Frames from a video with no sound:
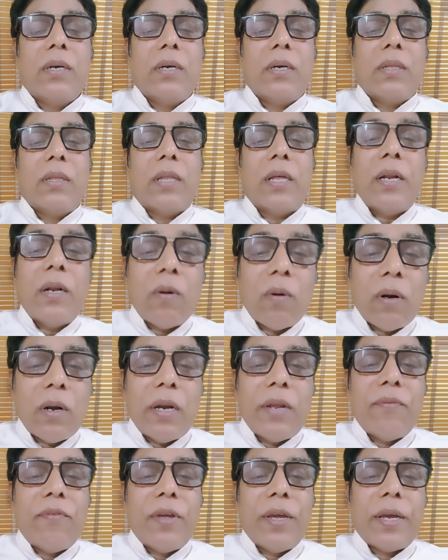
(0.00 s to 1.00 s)
Then
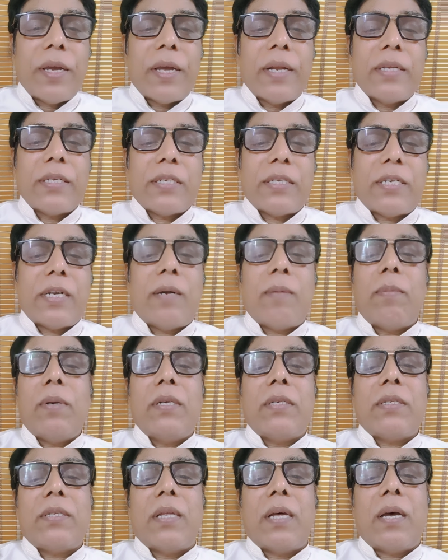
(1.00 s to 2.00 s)
only we can
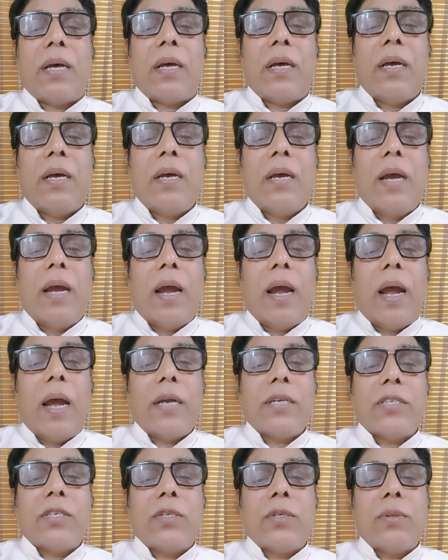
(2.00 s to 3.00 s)
establish the
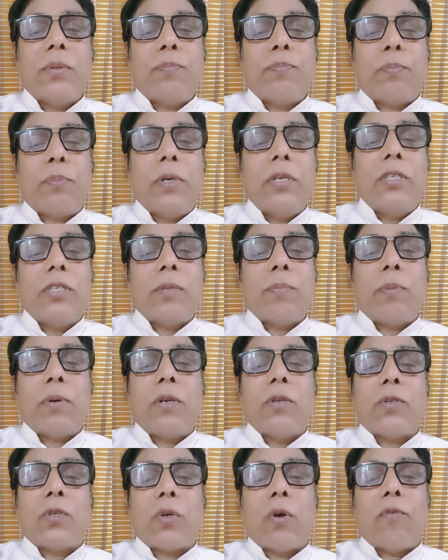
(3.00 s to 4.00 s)
active
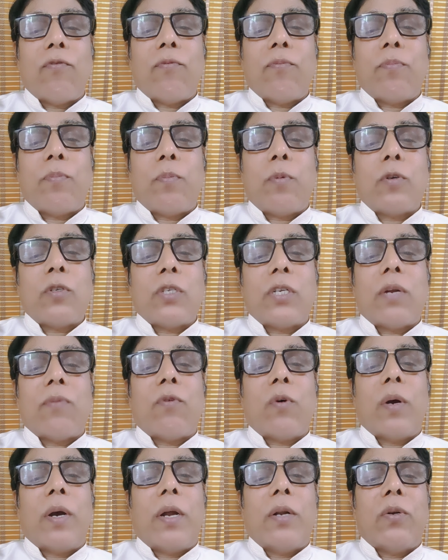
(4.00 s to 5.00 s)
principles of
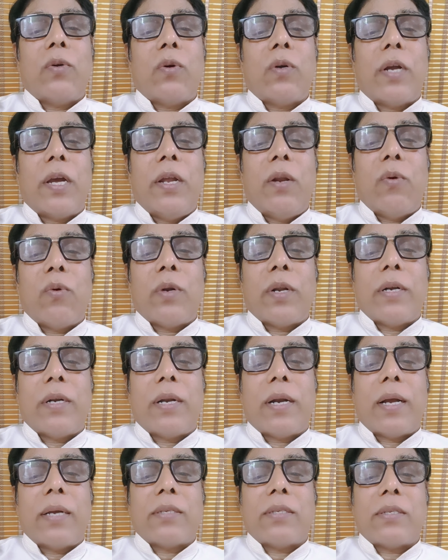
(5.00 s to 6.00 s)
post-Avogadro diluted
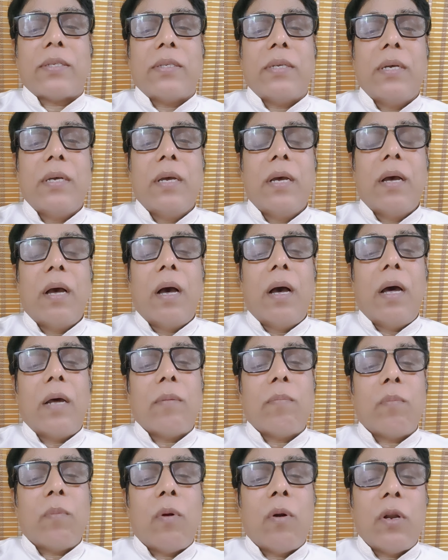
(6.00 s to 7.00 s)
drugs are
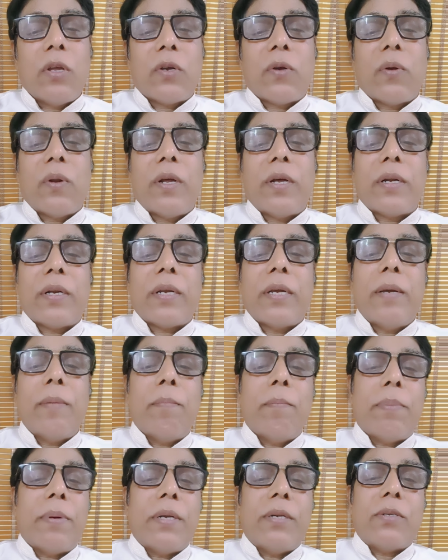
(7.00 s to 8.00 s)
molecular
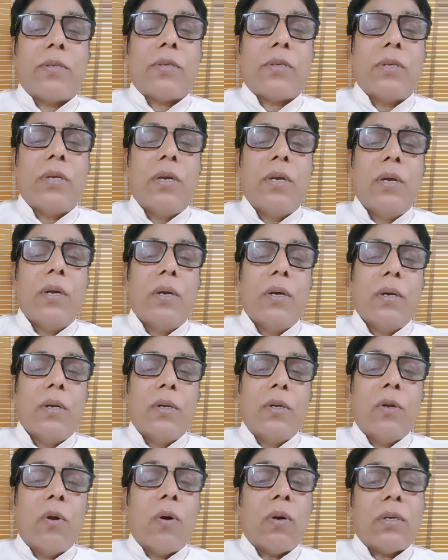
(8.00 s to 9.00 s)
imprints,
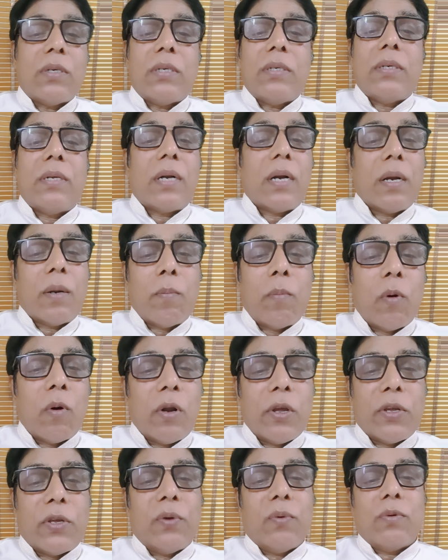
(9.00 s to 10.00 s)
not drug
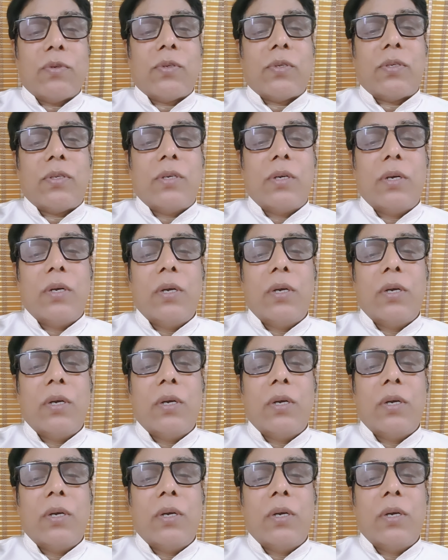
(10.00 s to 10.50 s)
molecules.